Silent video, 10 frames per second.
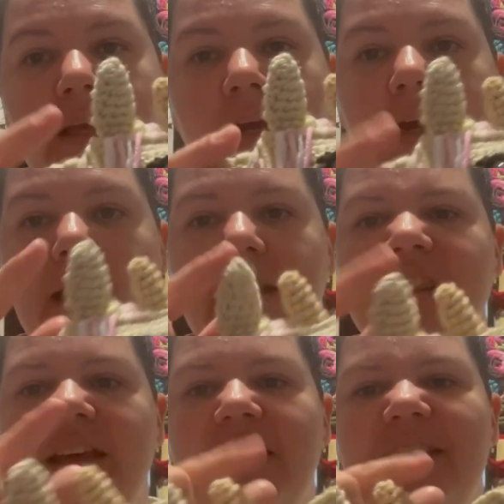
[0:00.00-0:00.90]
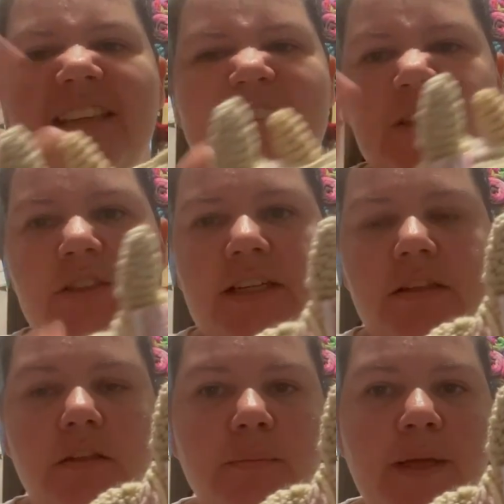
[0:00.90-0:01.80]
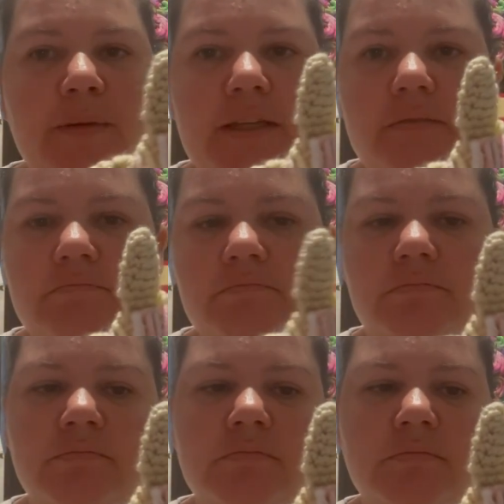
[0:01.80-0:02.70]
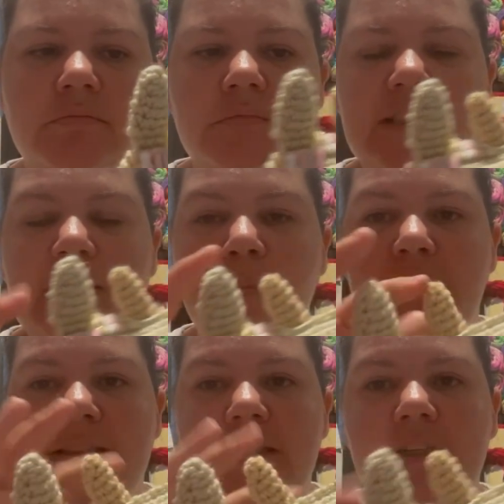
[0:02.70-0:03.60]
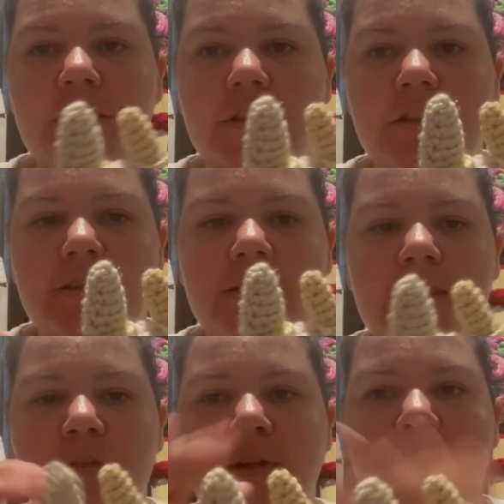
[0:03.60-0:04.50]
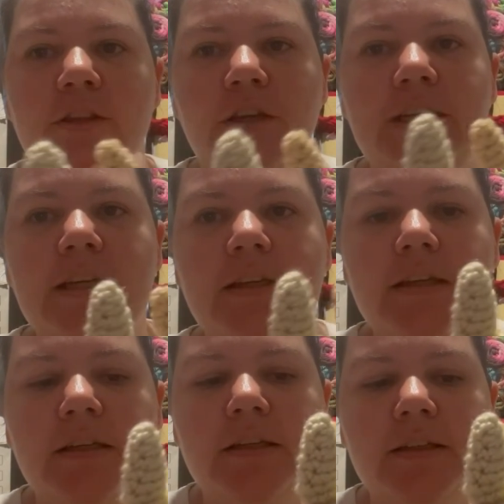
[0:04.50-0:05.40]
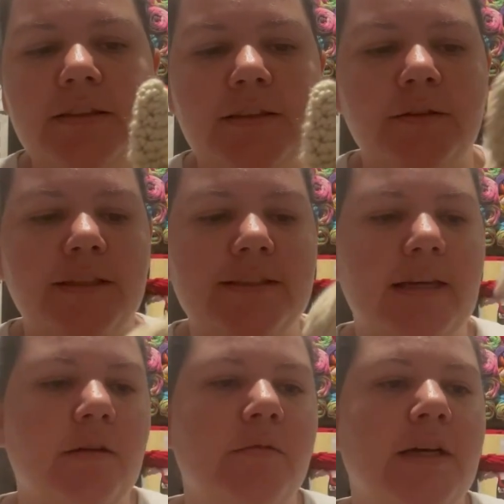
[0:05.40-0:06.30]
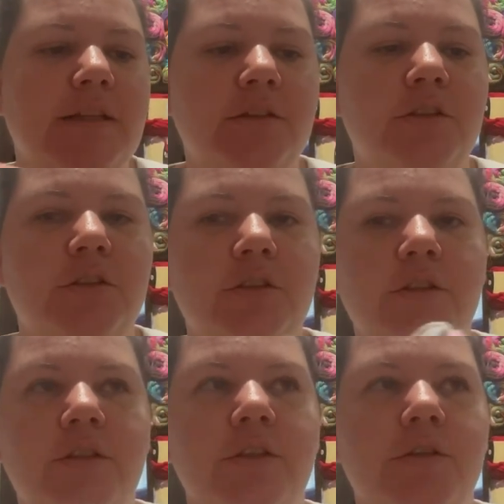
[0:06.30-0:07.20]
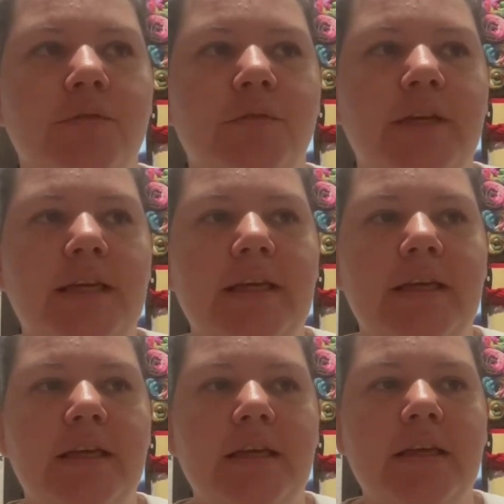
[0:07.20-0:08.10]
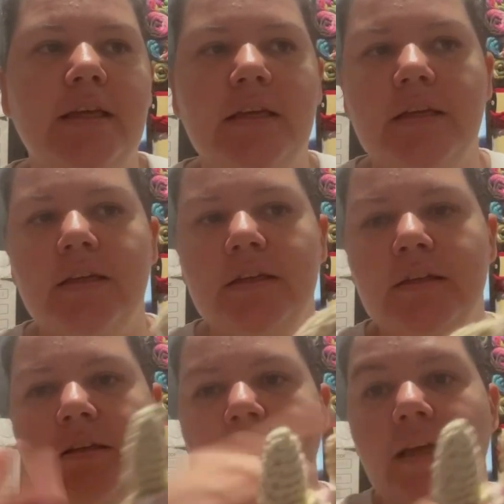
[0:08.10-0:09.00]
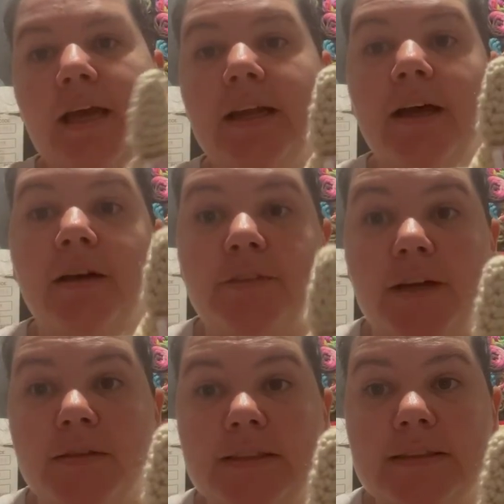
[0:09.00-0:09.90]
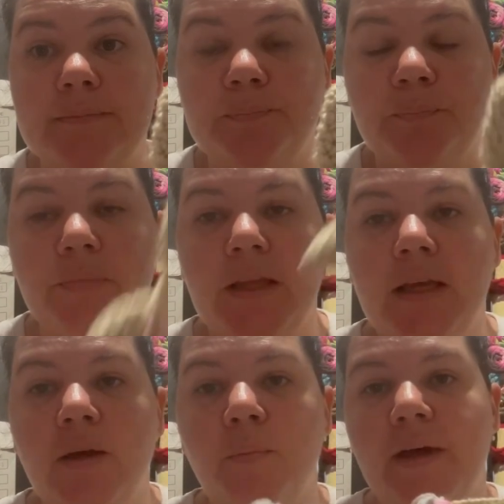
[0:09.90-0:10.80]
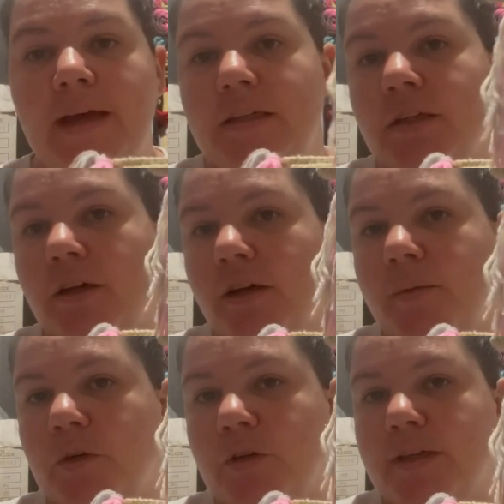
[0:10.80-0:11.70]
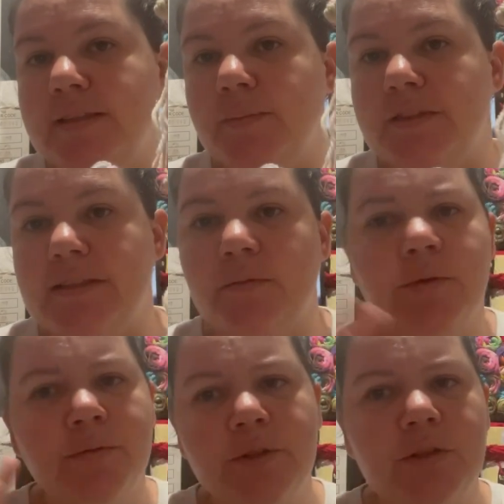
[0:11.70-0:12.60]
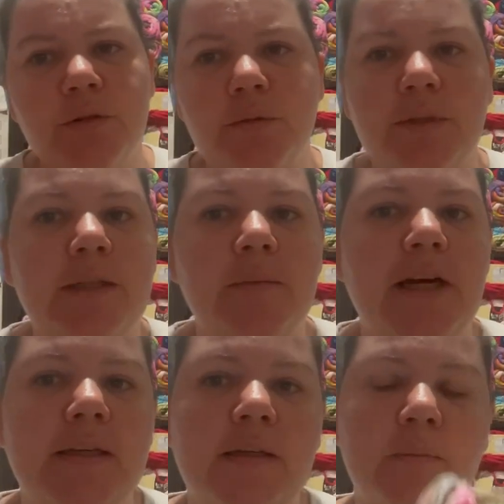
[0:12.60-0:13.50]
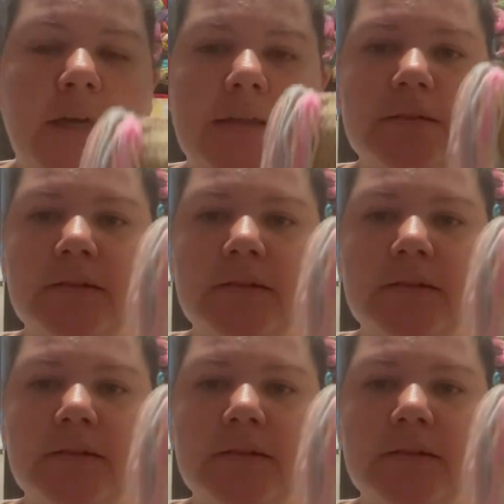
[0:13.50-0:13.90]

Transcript: And then these don't take long, maybe 10 minutes each, 10, 20, 30. So what's that? 1, 2, 3 and a half hours. But you know, I'm not crazy busy. We will do a will it market, but